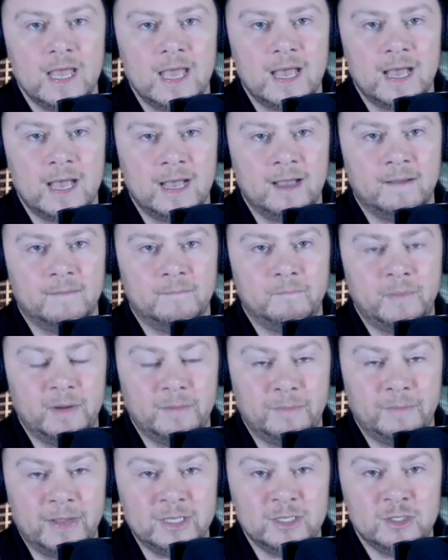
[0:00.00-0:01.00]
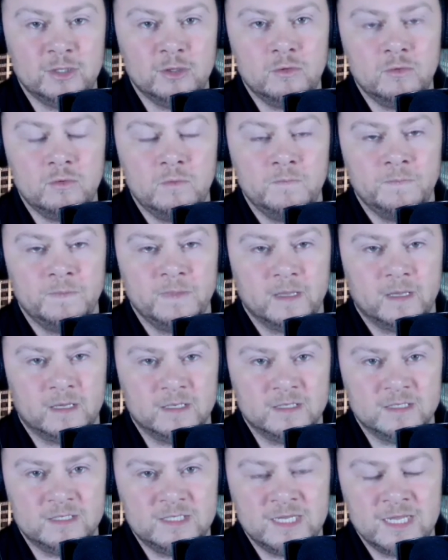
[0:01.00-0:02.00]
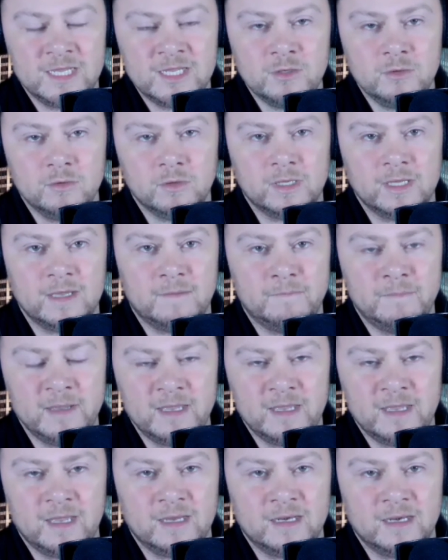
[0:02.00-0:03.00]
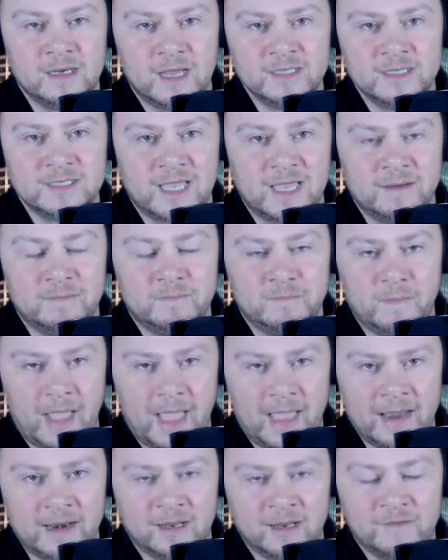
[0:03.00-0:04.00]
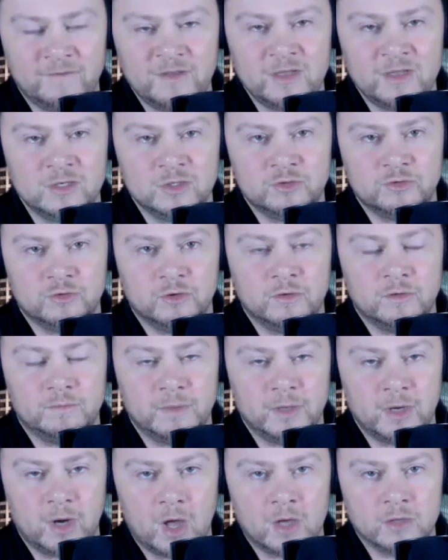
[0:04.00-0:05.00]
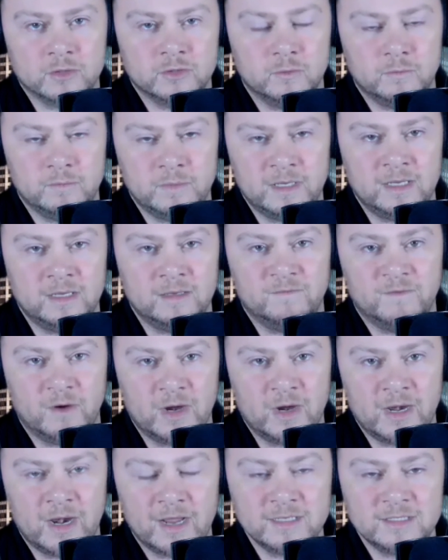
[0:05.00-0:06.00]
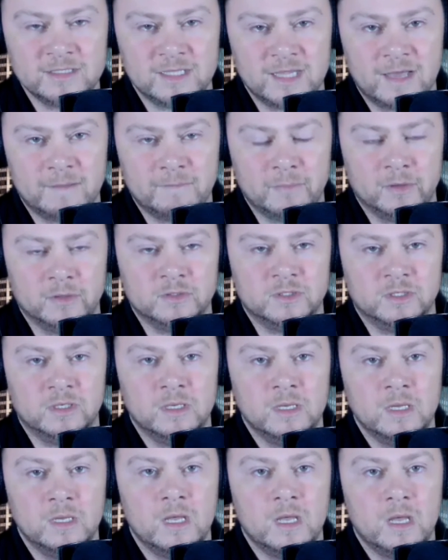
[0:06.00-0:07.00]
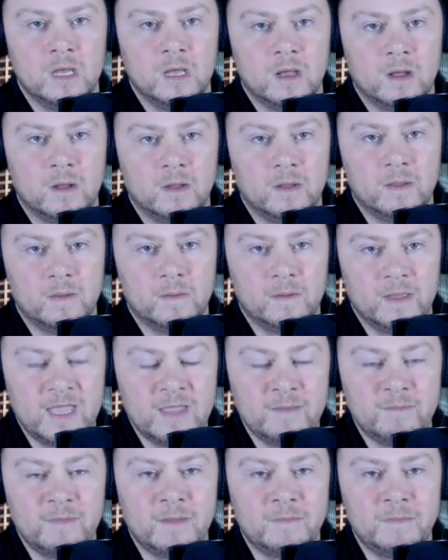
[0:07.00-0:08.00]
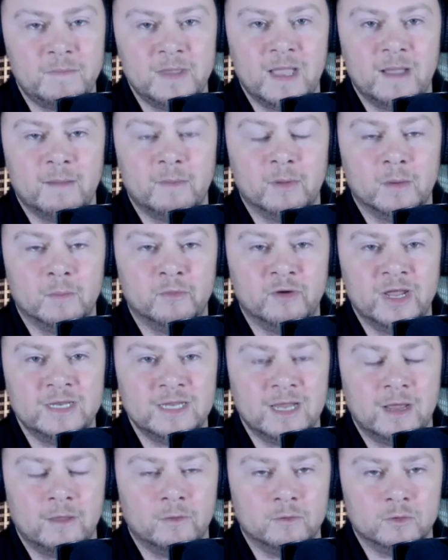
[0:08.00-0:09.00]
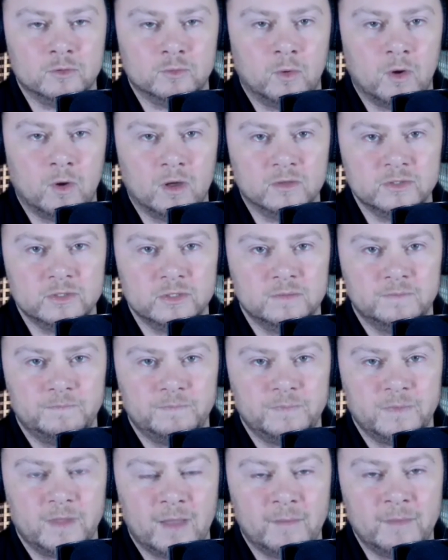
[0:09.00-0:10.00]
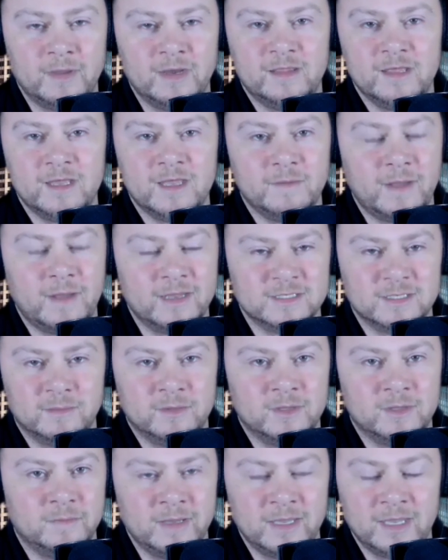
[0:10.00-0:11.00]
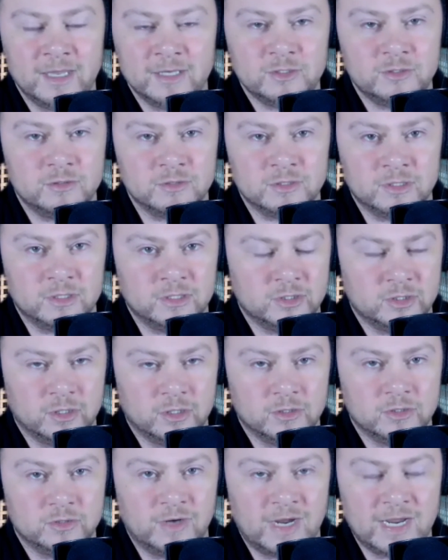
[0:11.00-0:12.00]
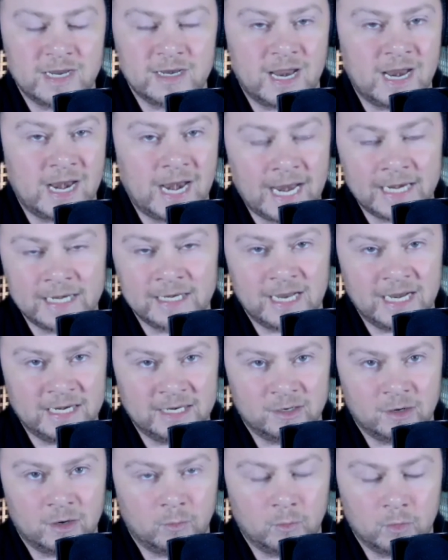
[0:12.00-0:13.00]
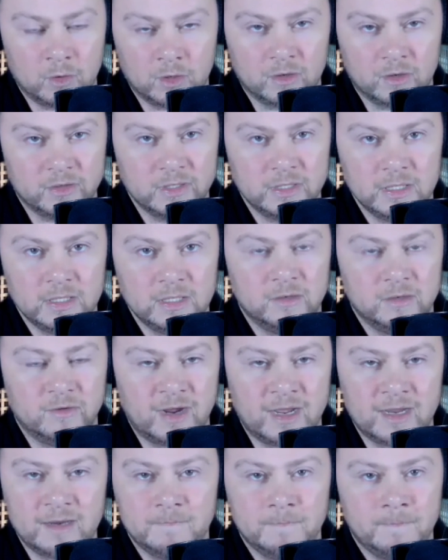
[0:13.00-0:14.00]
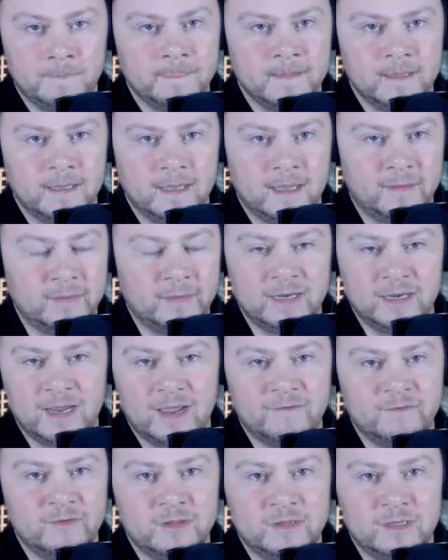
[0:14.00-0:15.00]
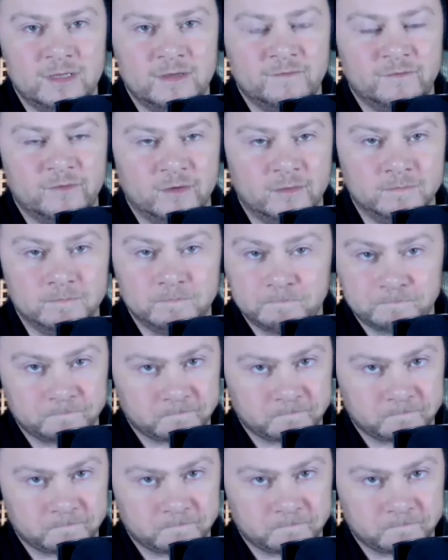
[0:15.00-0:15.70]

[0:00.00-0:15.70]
but by you continually being nice and living in truth, but also being very nice to that person, he may be able to break down those walls. I mean, think about some of the big issues in the church, right? And in our world, right? I mean, everything from